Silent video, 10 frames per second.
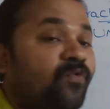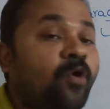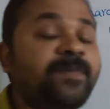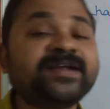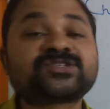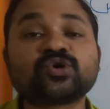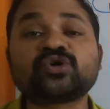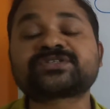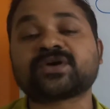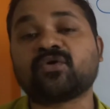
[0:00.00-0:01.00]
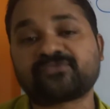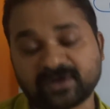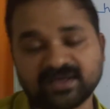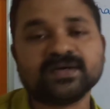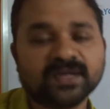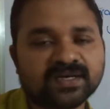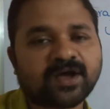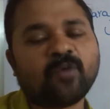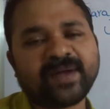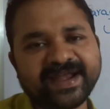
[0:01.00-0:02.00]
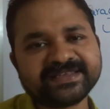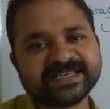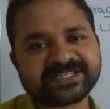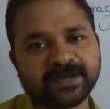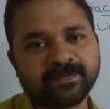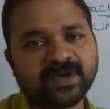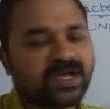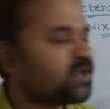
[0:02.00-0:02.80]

open source of operating system.